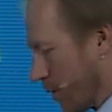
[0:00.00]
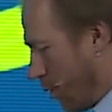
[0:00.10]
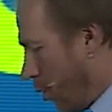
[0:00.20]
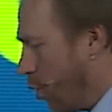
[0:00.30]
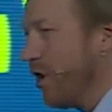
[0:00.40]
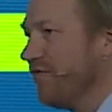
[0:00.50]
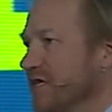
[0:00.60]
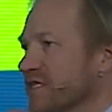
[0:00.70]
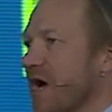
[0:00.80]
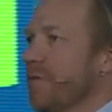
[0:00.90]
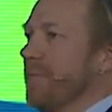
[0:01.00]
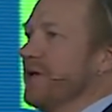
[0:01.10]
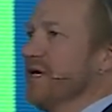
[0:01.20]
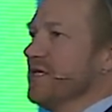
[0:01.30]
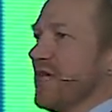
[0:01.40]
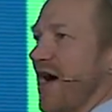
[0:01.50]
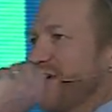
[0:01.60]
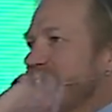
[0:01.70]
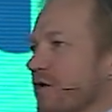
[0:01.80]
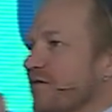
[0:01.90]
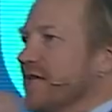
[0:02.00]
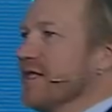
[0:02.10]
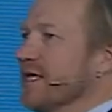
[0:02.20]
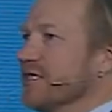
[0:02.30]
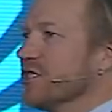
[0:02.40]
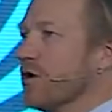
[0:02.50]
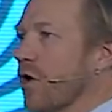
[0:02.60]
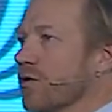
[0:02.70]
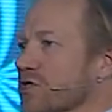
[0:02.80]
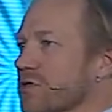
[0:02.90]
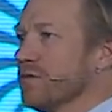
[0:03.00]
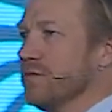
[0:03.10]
All of these companies have innovated in zeros